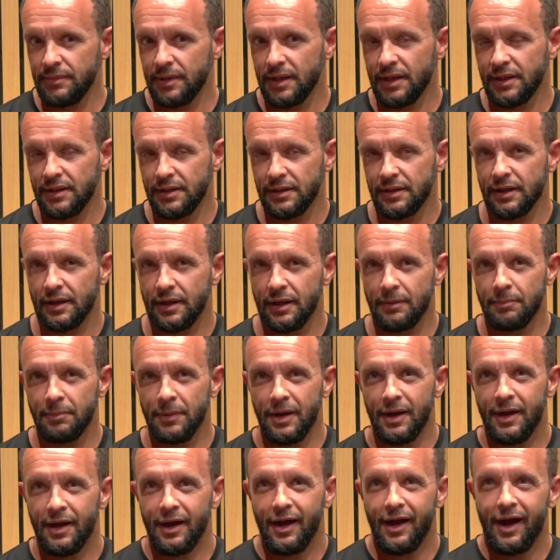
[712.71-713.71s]
And
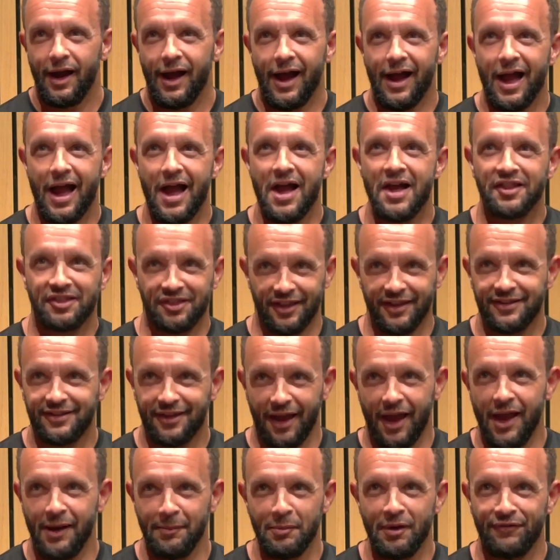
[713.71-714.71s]
at the
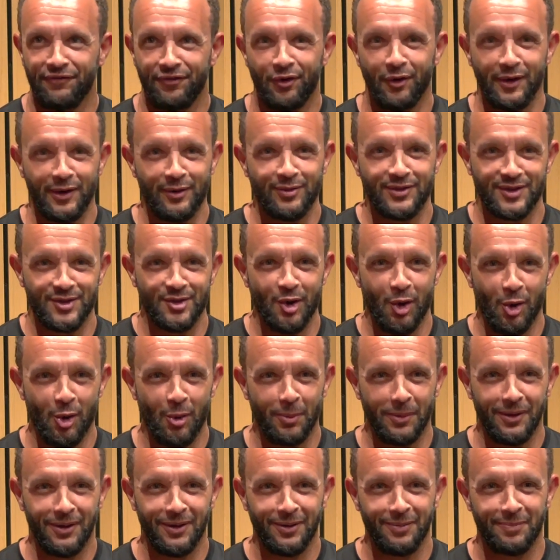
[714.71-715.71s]
time, I thought it was
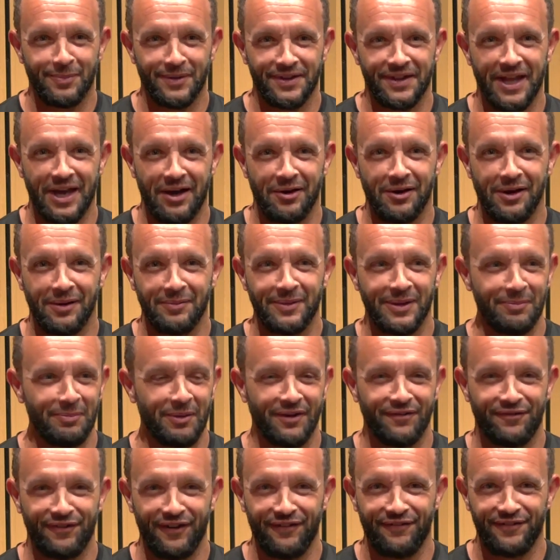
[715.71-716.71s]
normal, but now I'm in my
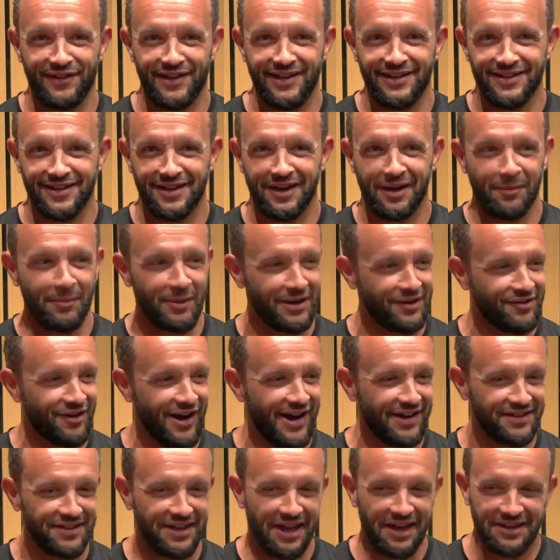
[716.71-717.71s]
50s and I'm a
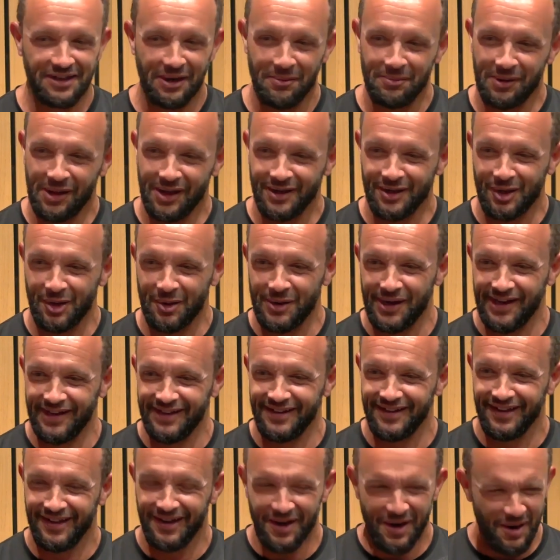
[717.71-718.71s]
granddad. I'm like
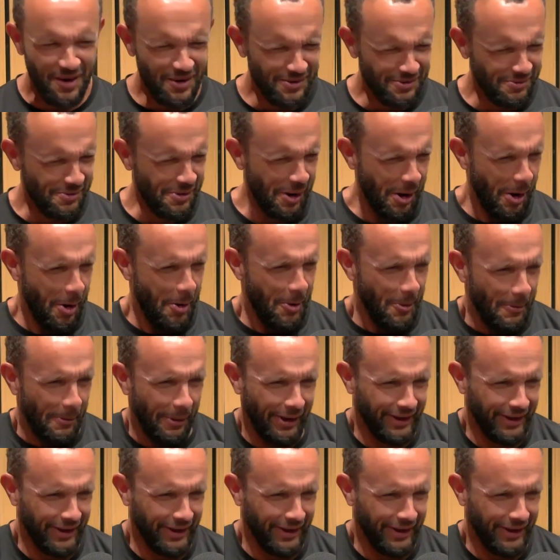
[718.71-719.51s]
going... Oh my